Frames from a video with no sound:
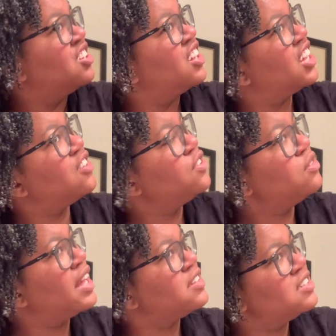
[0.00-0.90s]
And if you
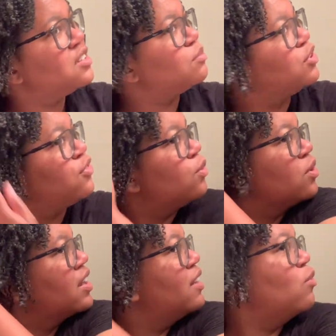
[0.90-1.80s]
liked it before
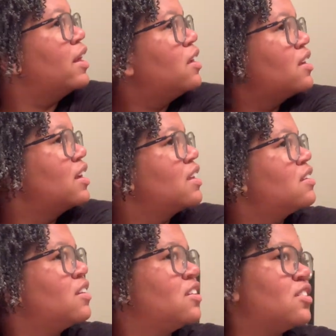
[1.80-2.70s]
I wet it
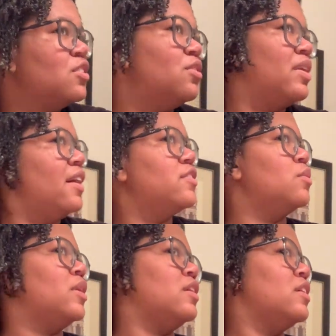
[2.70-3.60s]
again, you don't have to
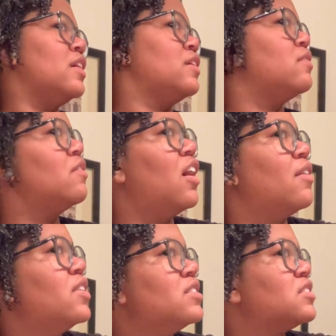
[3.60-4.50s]
wet it again,
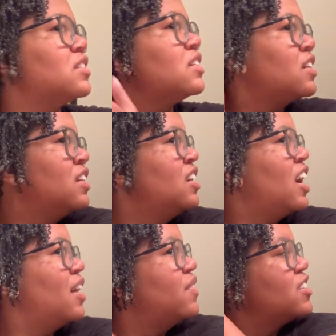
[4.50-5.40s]
obviously.
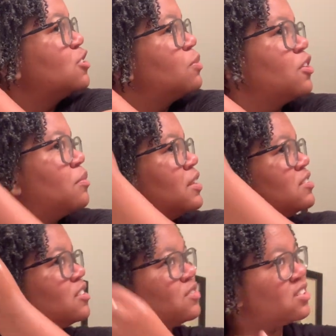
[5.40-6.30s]
I'm
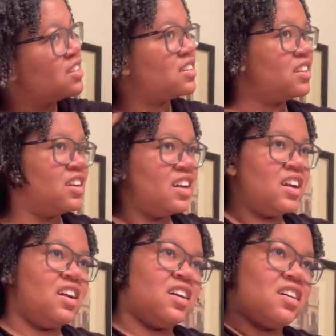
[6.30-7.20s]
experimenting with it.
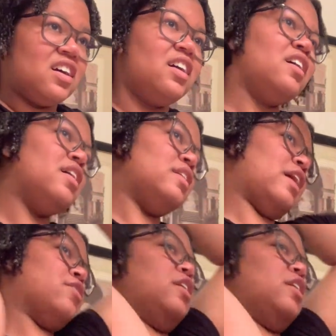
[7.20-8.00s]
Now that